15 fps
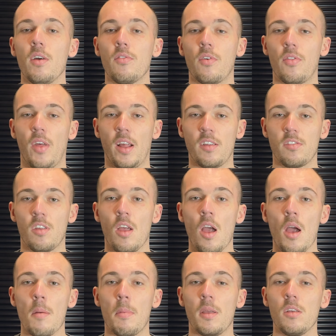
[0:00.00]
for things,
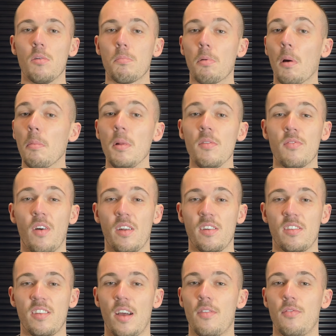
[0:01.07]
but you'll probably find
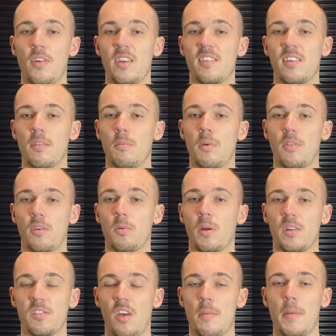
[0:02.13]
yourself finishing with a
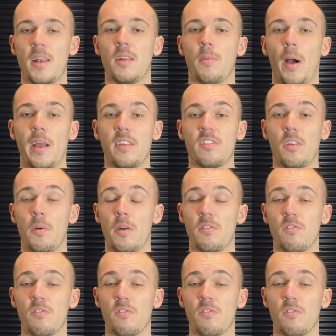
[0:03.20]
quicker time anyway, so it